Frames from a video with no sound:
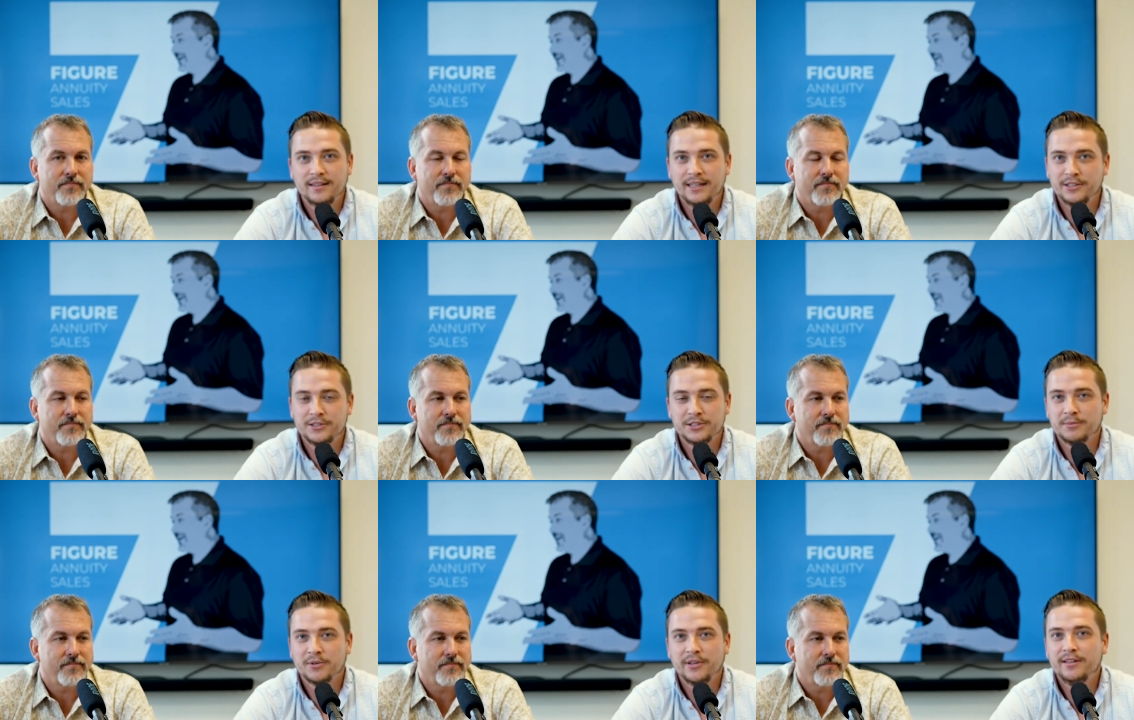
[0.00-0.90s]
Speaker 1: and you're just
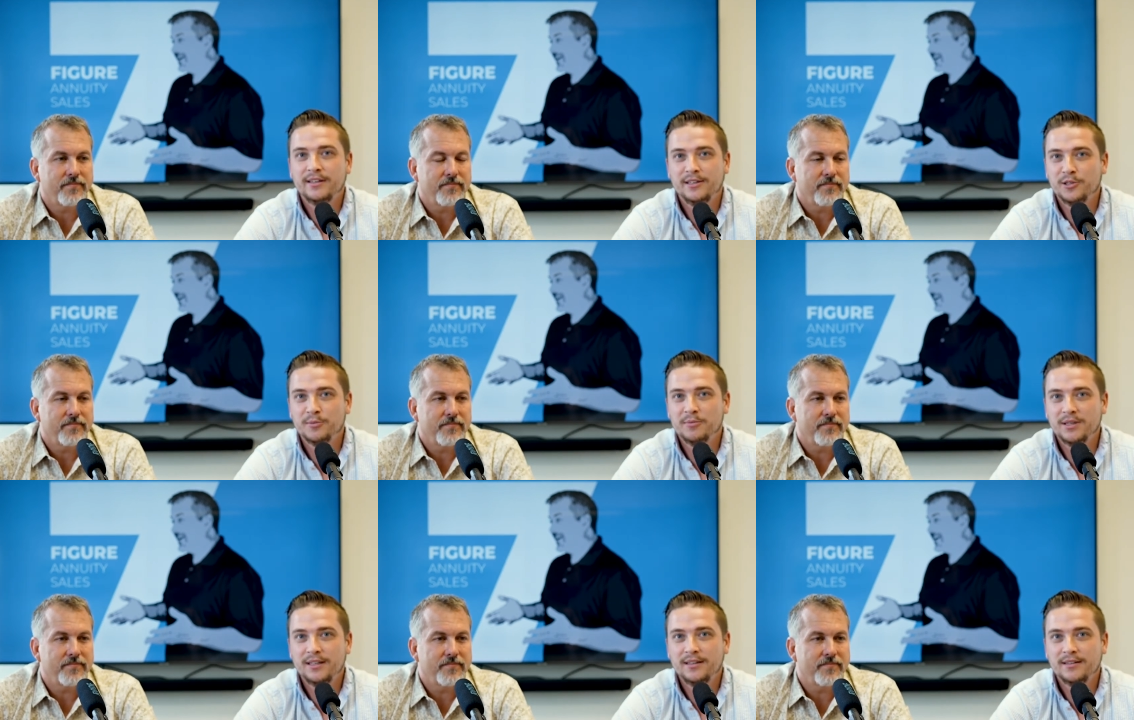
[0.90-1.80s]
a breathing human
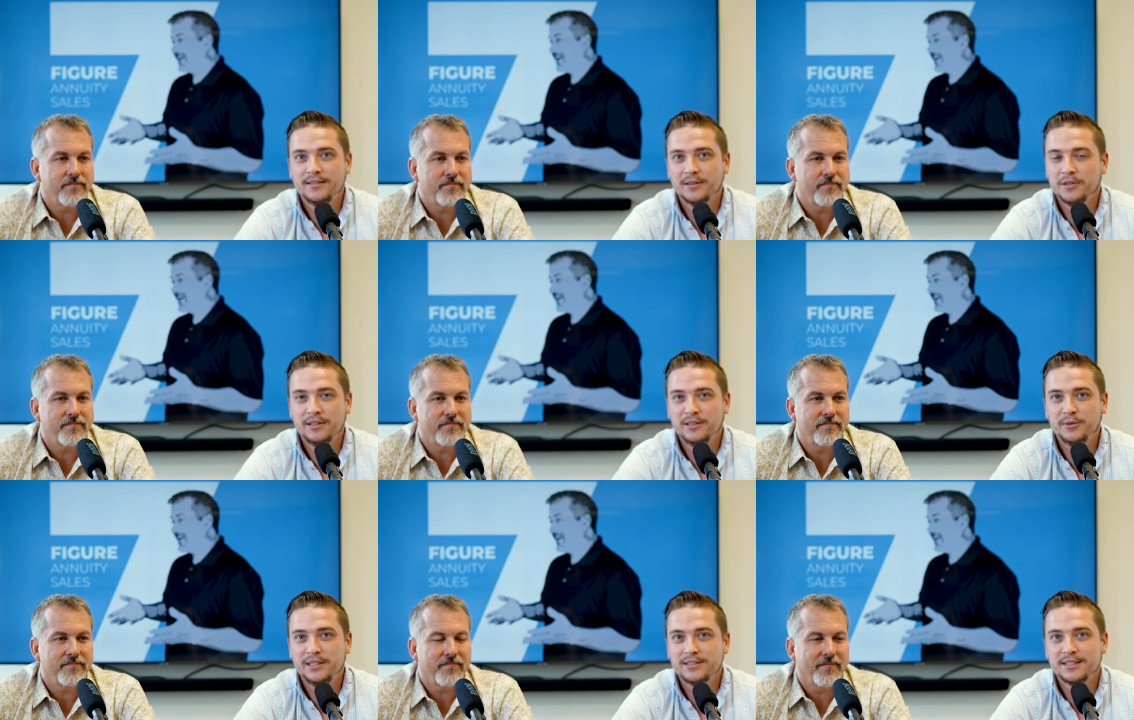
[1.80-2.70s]
being, go to the
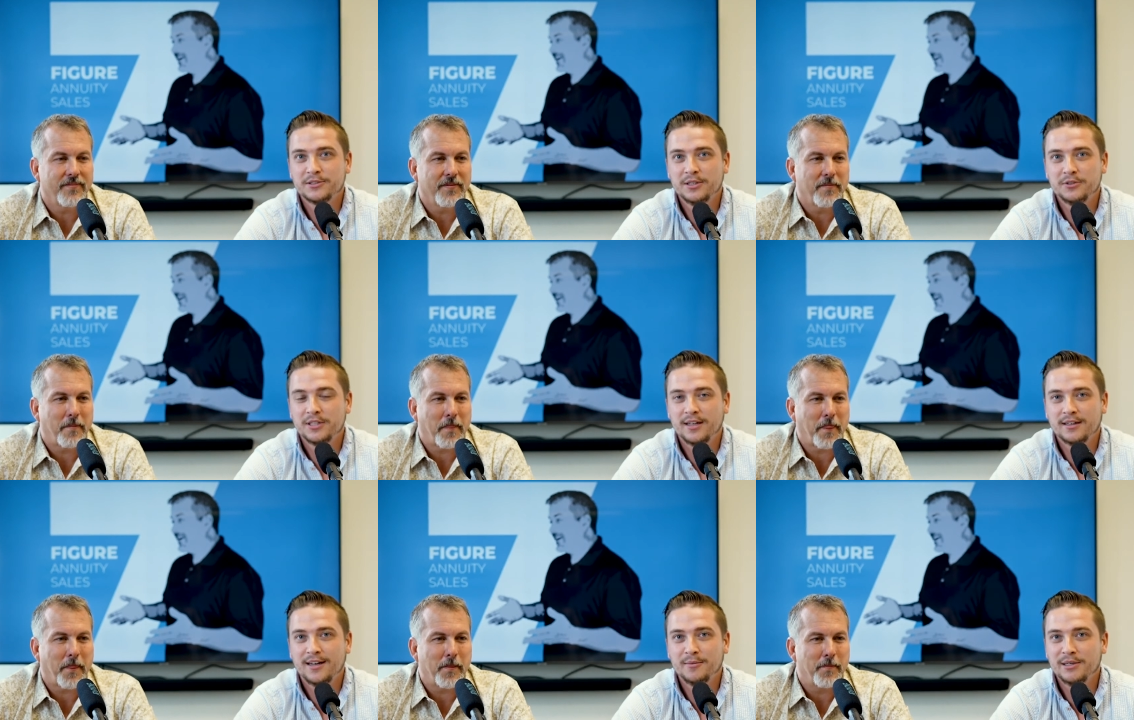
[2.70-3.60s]
annuity sales coach dot
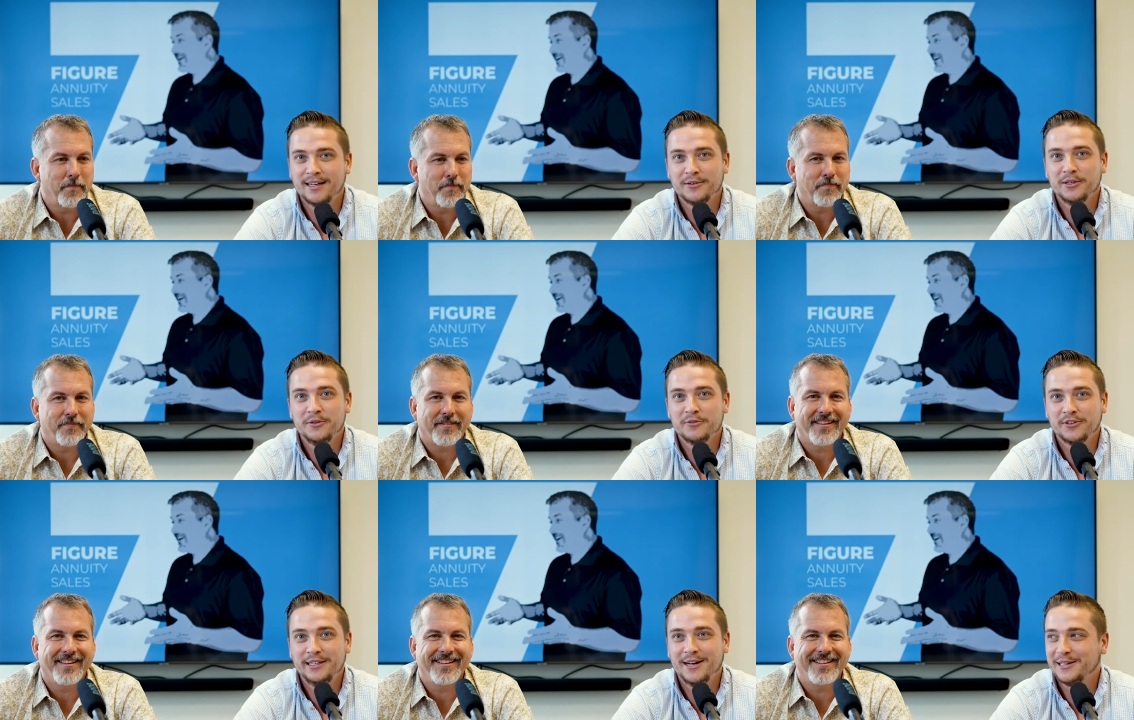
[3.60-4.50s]
com and download the
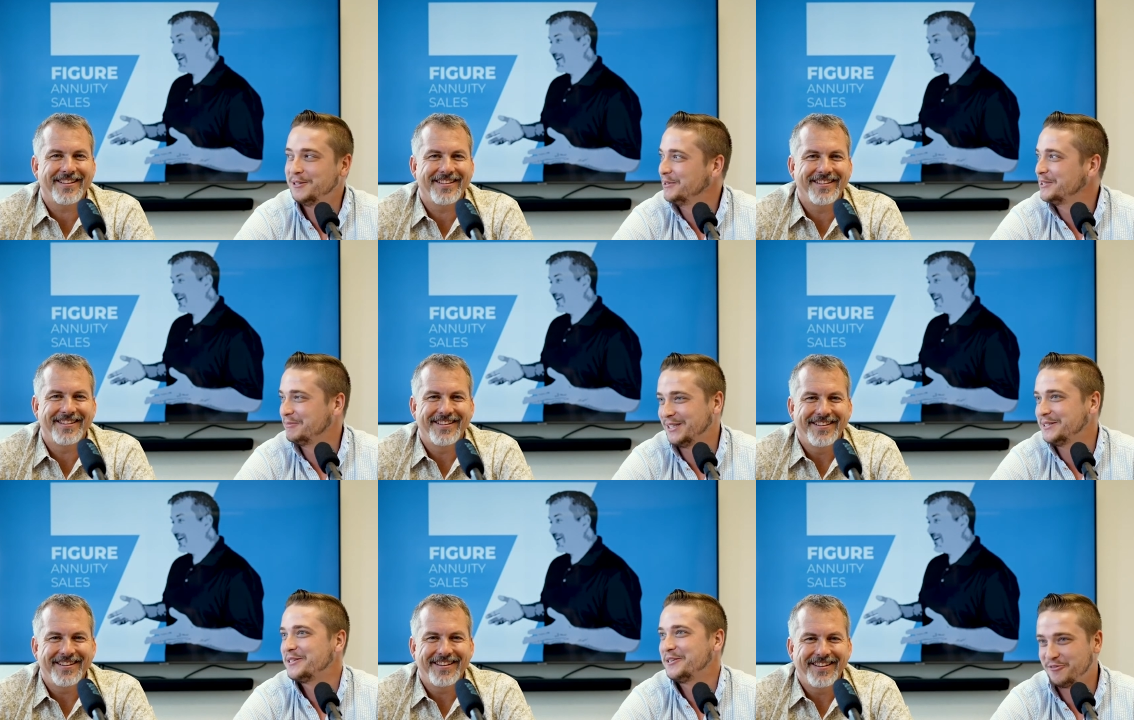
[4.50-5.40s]
free documents,
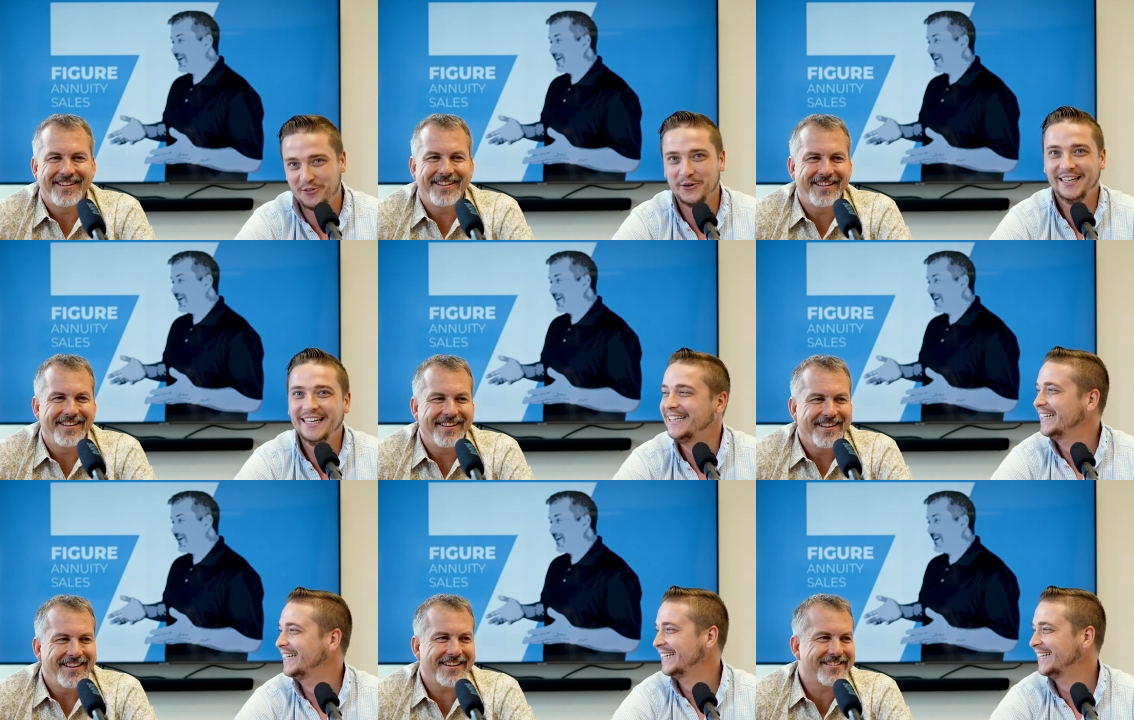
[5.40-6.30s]
because they're free.
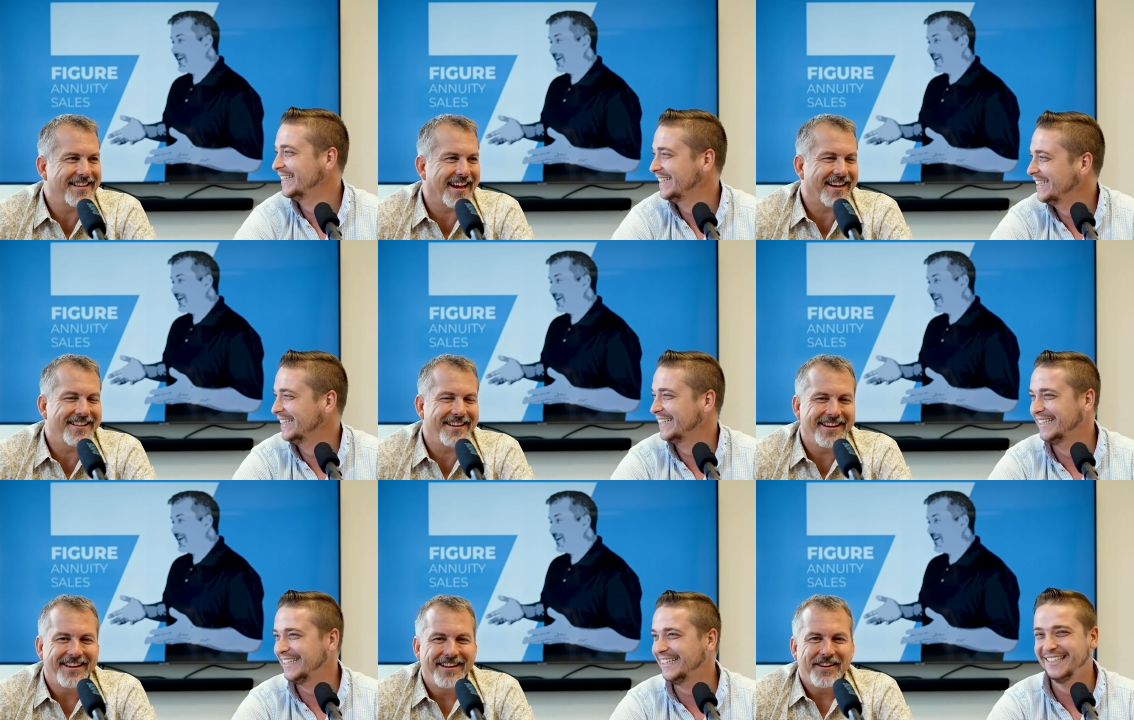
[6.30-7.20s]

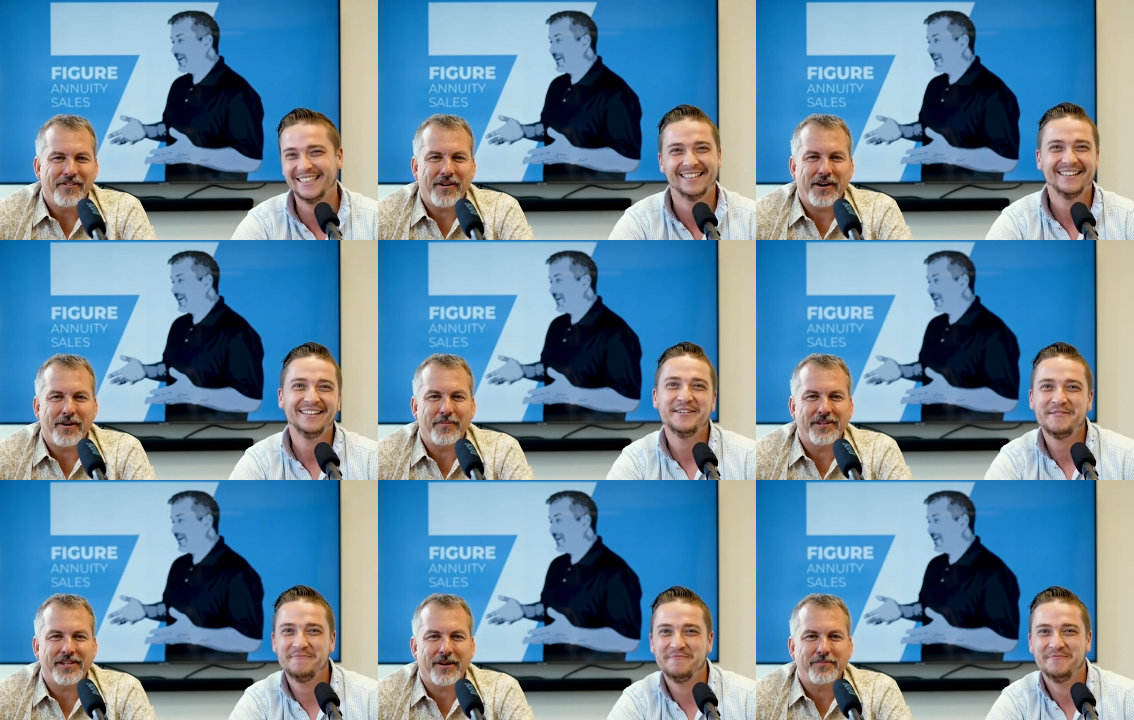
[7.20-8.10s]
Speaker 2: Exactly. Well, I hope
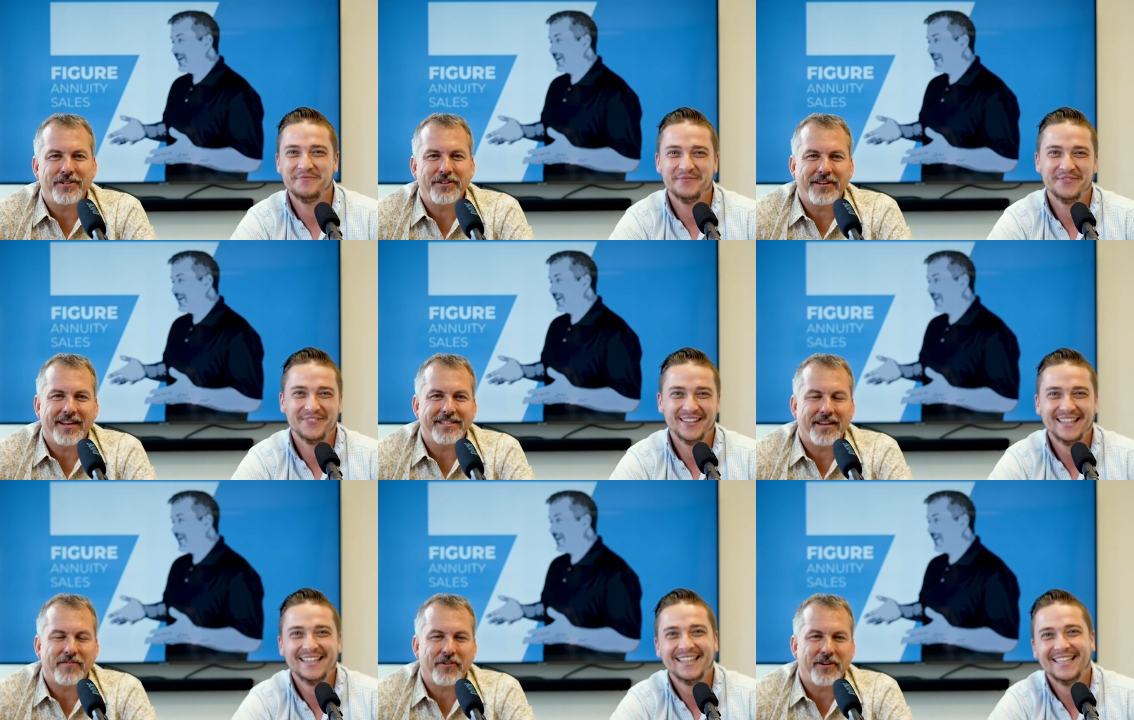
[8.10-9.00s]
this helps you. You guys
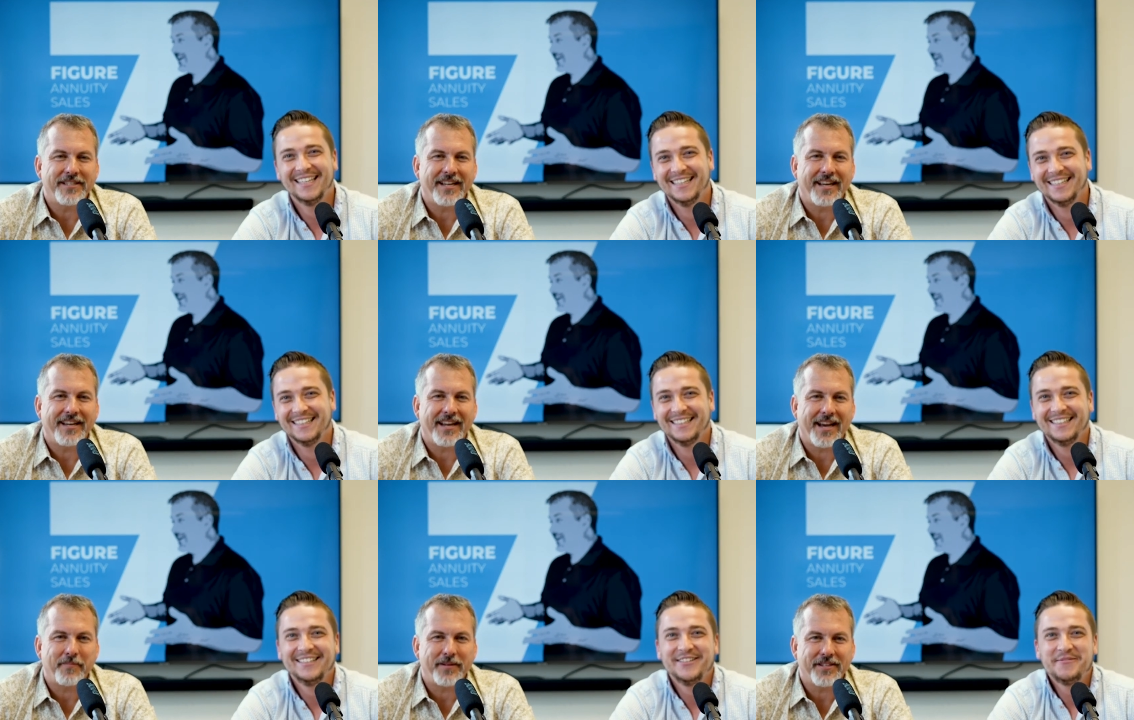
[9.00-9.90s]
have a great day and
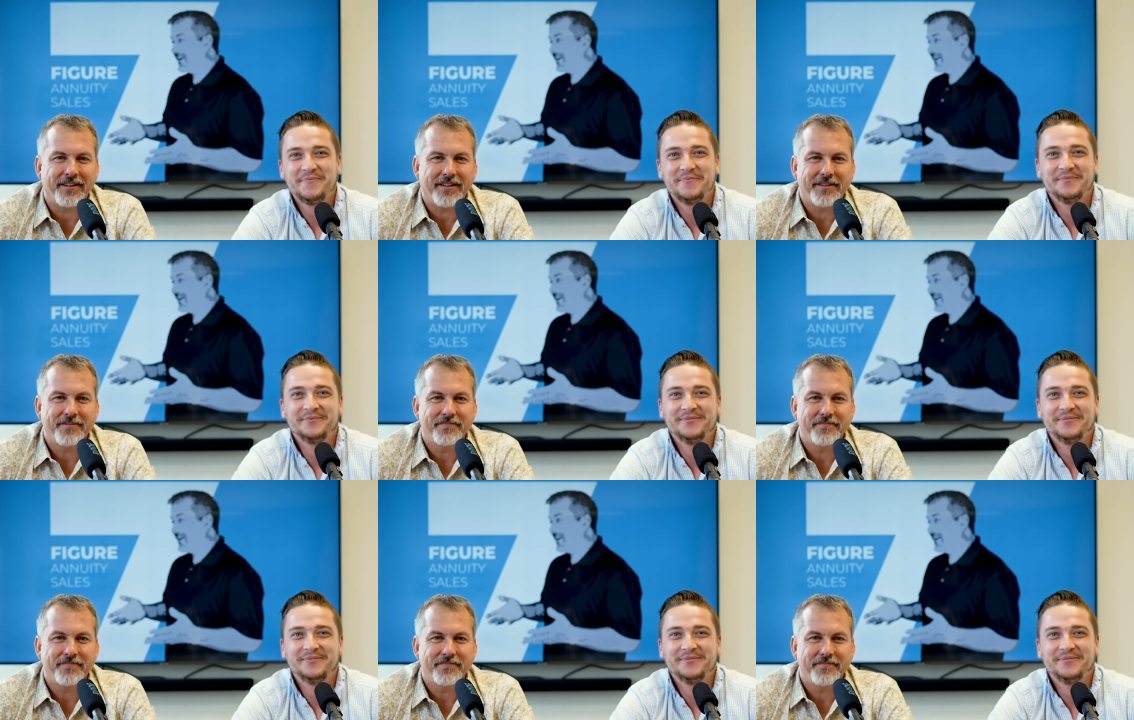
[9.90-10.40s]
happy selling.